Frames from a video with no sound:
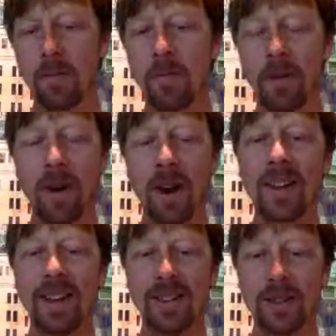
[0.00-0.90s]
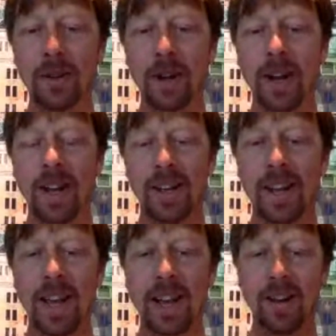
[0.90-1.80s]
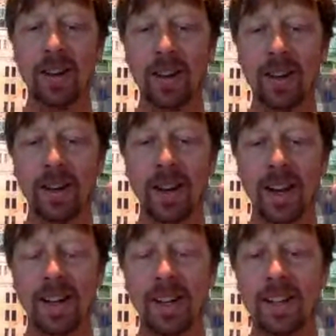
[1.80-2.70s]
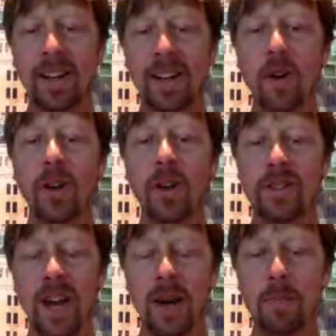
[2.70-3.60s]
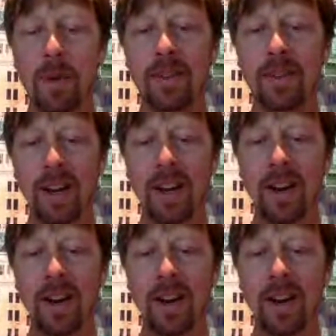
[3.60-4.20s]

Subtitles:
relating to actually the technology stack per se,